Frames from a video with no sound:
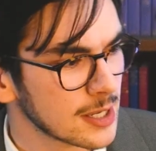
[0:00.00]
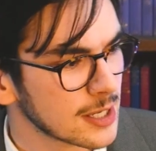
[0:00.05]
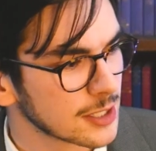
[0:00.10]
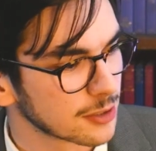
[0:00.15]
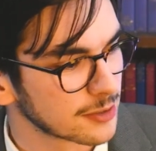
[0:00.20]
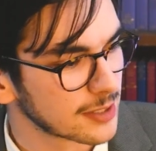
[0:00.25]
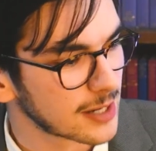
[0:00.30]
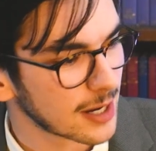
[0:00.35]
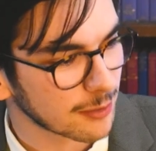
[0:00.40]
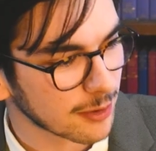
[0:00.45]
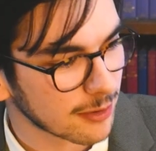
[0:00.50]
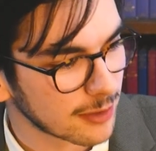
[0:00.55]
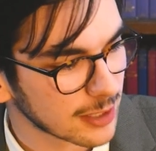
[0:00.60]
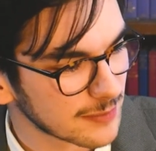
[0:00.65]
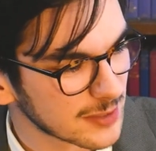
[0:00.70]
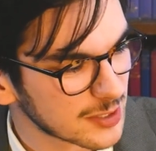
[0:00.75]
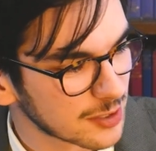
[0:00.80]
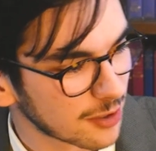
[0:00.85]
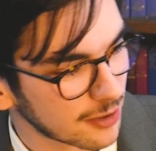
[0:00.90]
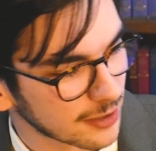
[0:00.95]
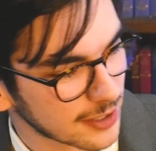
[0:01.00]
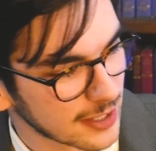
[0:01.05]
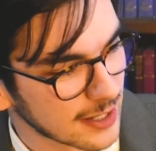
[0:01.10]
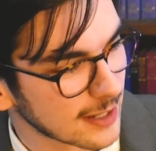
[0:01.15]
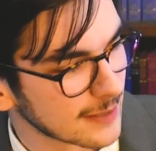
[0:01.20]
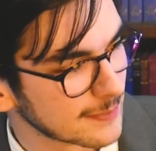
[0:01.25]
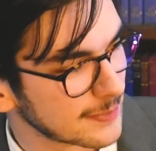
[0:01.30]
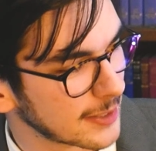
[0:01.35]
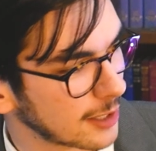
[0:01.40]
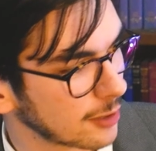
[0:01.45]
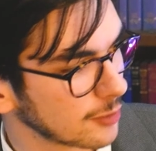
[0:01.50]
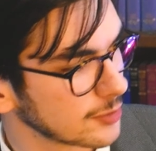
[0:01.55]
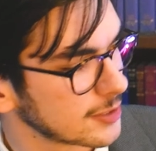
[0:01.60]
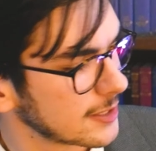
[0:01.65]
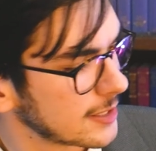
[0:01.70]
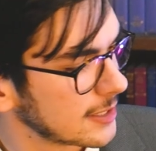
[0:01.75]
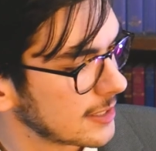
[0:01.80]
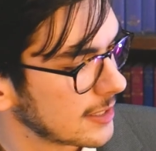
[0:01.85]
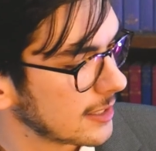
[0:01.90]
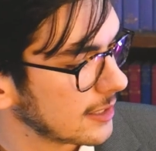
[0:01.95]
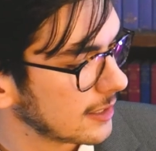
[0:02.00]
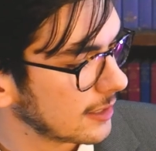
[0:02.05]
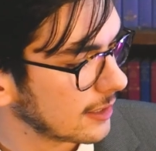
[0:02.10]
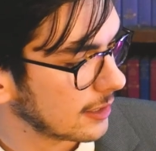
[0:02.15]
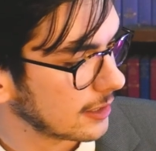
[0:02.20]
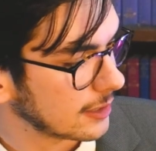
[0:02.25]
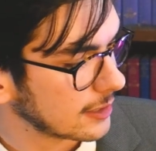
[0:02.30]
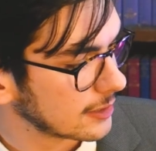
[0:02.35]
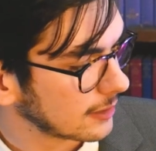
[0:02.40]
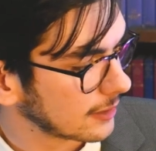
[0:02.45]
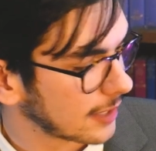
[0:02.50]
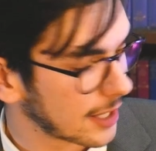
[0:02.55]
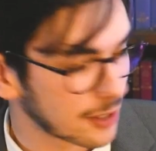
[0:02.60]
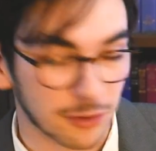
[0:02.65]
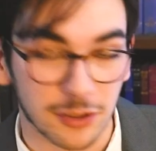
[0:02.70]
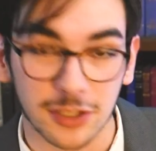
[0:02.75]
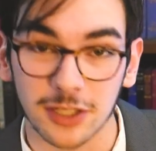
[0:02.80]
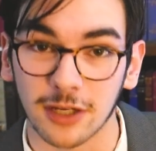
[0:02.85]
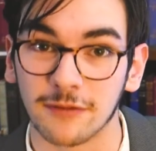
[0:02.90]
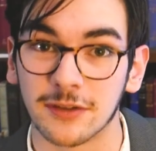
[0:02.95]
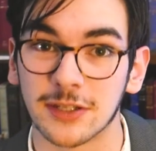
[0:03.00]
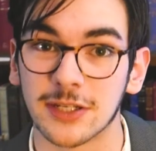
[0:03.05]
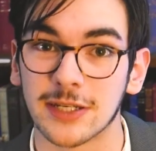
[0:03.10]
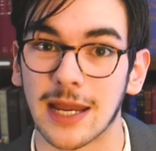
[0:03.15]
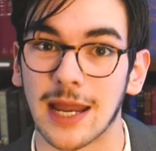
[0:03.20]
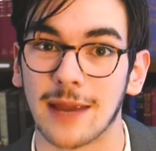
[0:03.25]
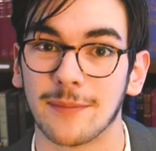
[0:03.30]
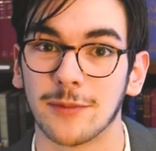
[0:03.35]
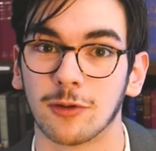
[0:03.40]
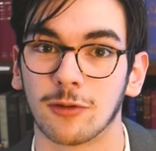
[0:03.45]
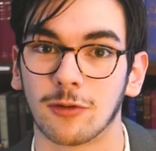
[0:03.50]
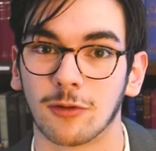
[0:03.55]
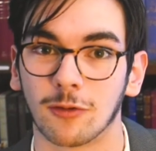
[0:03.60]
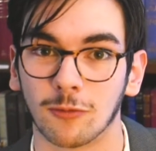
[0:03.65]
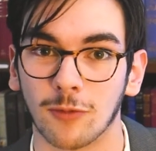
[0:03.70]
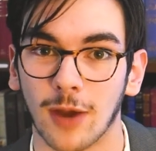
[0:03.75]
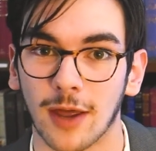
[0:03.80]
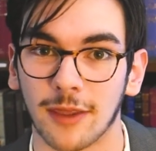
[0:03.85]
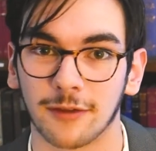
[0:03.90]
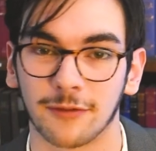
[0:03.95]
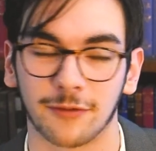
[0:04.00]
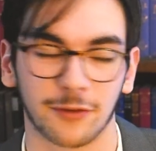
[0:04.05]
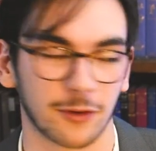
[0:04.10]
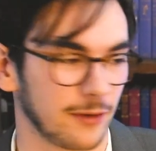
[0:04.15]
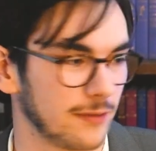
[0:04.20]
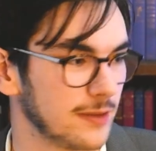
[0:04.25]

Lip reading: So today we're going to be talking about Letters of Samuel Rutherford.